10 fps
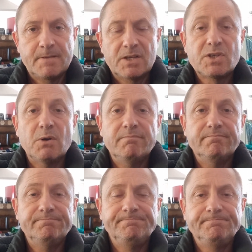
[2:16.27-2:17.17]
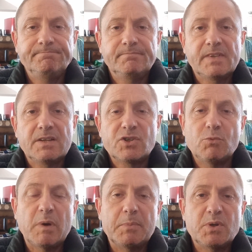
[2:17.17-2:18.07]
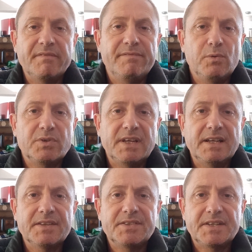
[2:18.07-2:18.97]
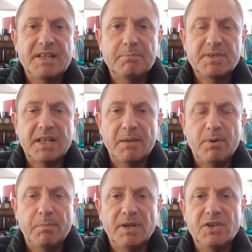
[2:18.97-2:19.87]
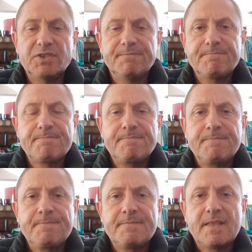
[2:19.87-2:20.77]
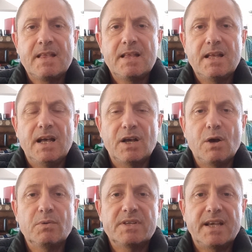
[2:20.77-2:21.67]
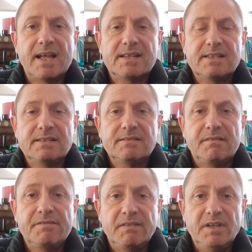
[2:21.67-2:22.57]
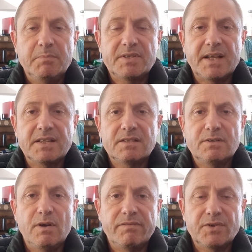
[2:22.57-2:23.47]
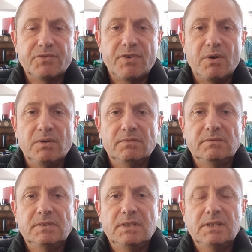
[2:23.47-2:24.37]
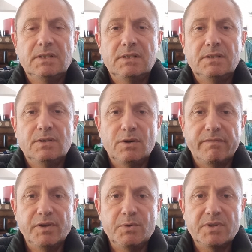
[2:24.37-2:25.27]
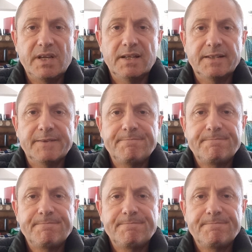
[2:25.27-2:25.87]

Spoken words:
So somewhere between 14 and 16% of the population are going to get 50% of control of New Zealand.